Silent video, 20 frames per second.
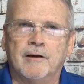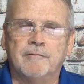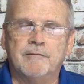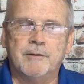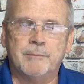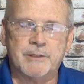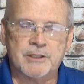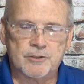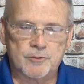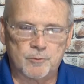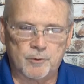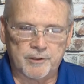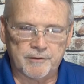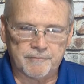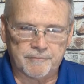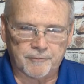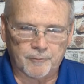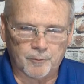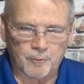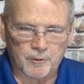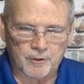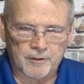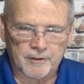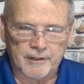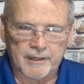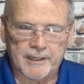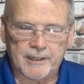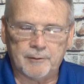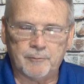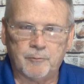vMix 24
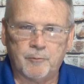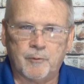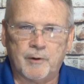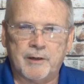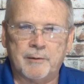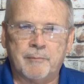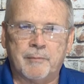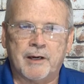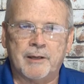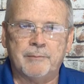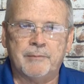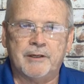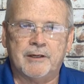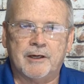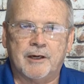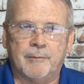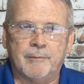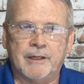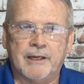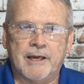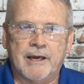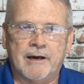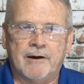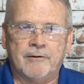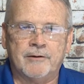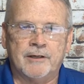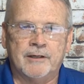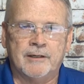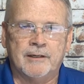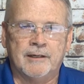and when it might be coming
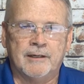out.